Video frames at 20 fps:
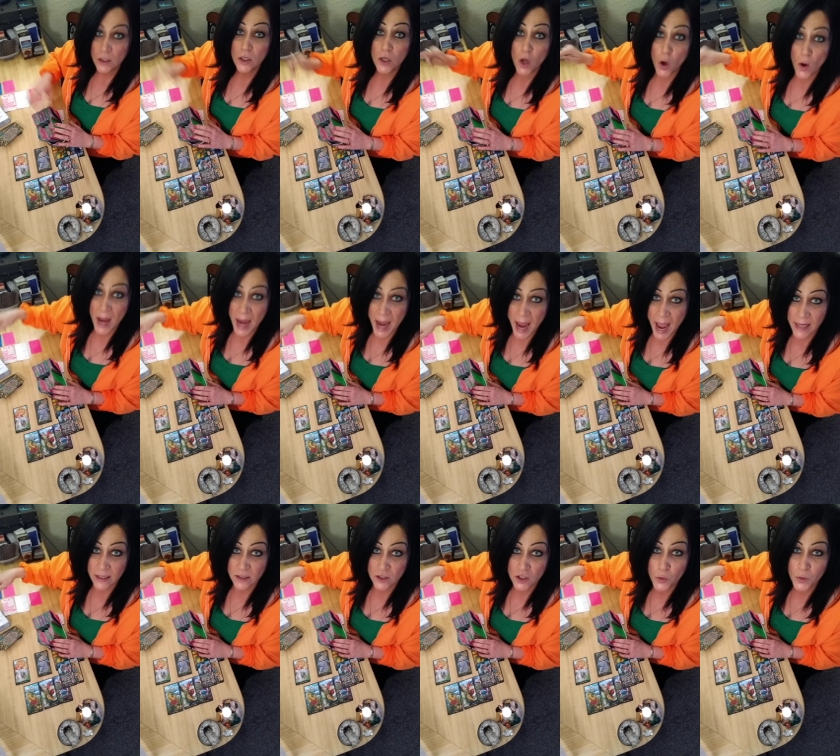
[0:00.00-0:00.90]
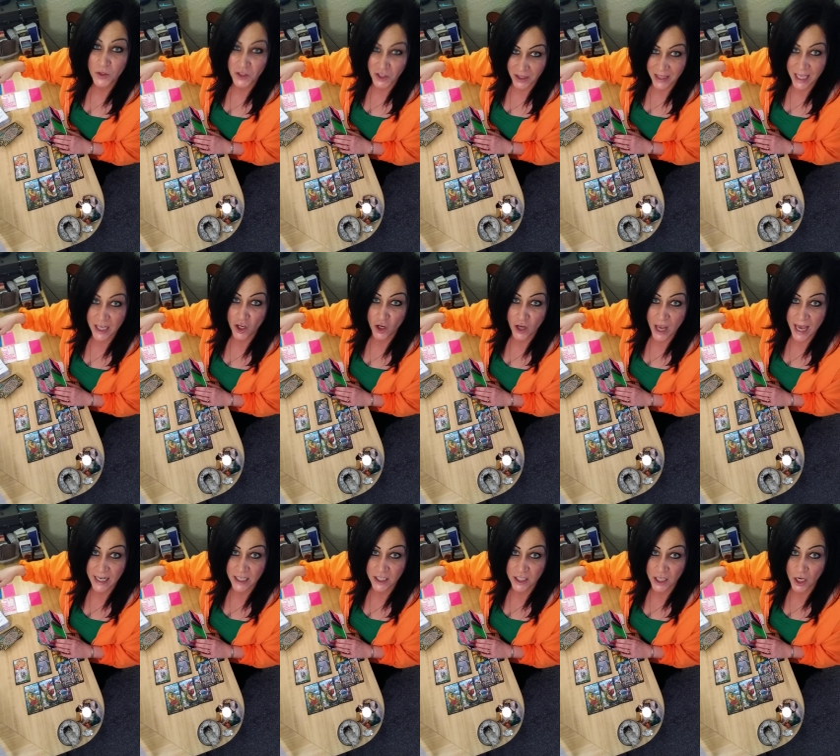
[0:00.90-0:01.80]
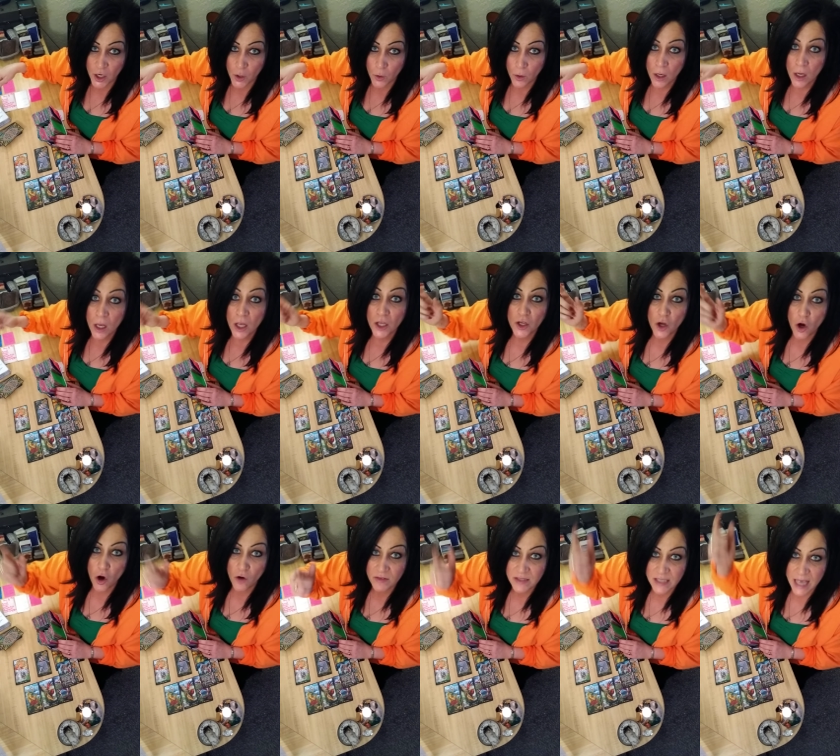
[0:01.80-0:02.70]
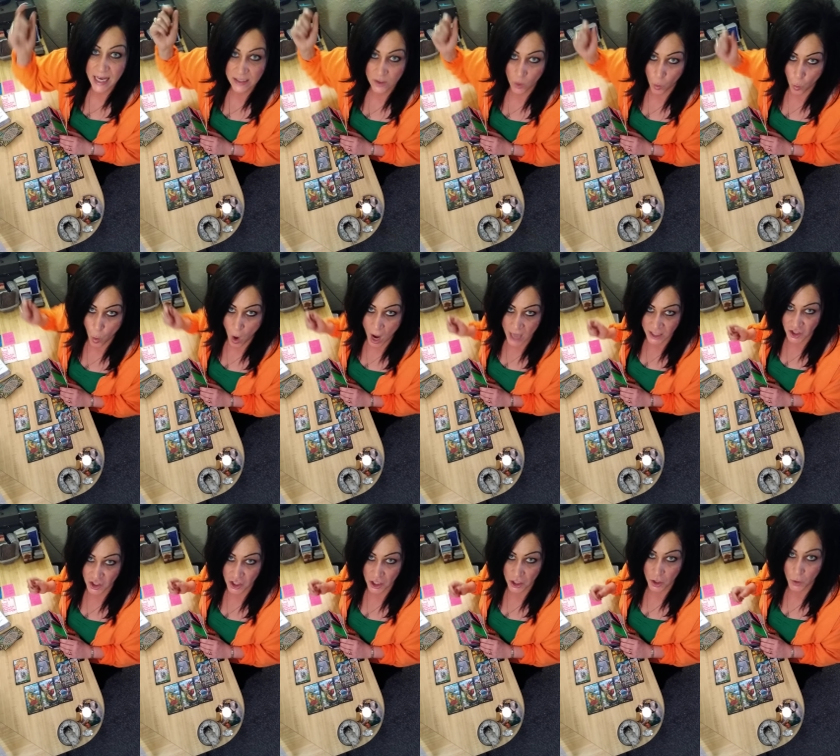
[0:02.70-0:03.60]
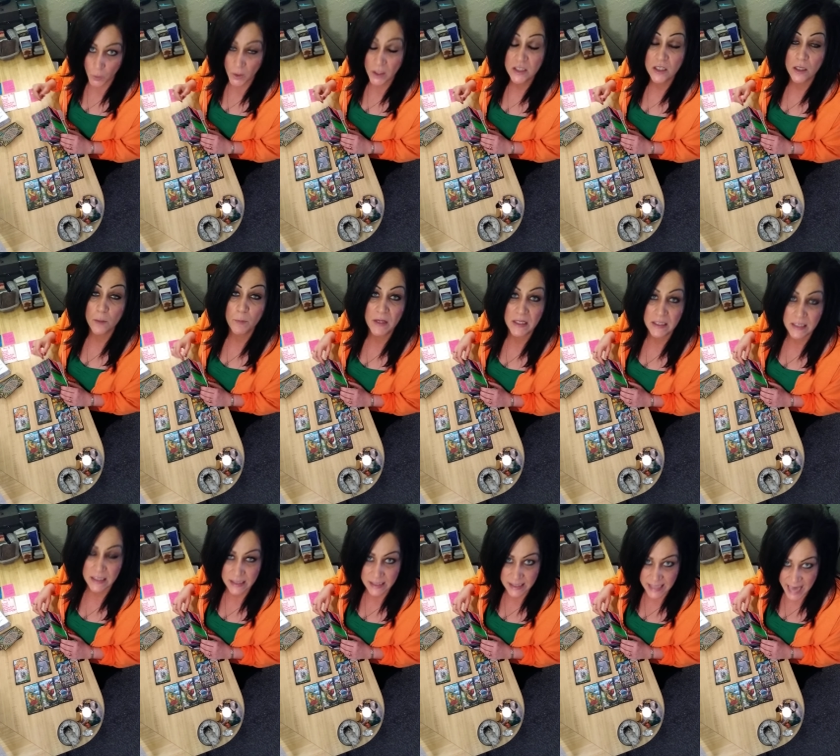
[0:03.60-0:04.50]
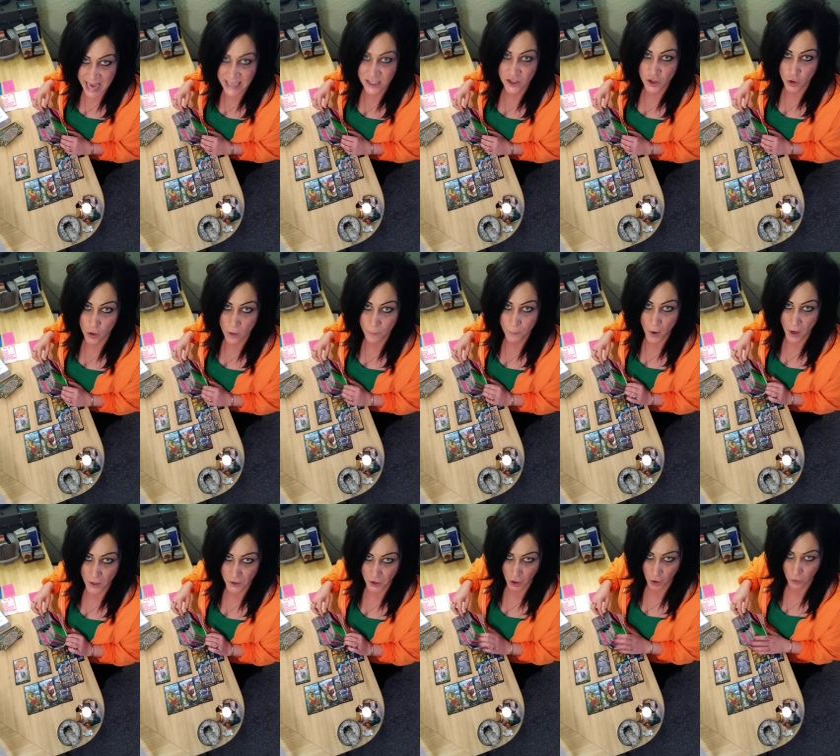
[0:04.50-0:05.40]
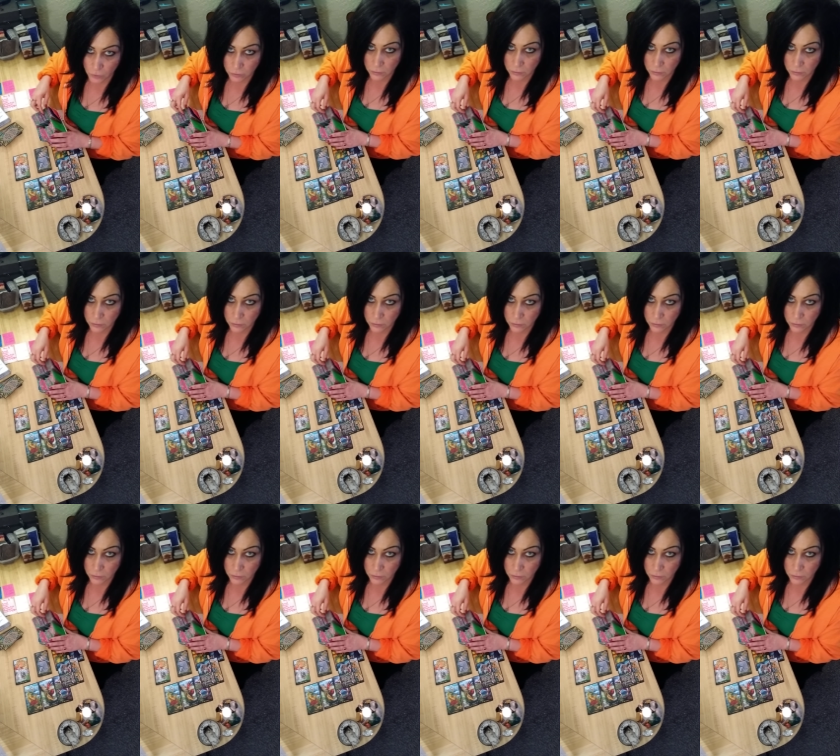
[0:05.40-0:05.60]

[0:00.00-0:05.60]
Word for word: Go ahead, do what you think you got to do. Jehovah's eyes are watching you, and it's going to be a disaster upon you.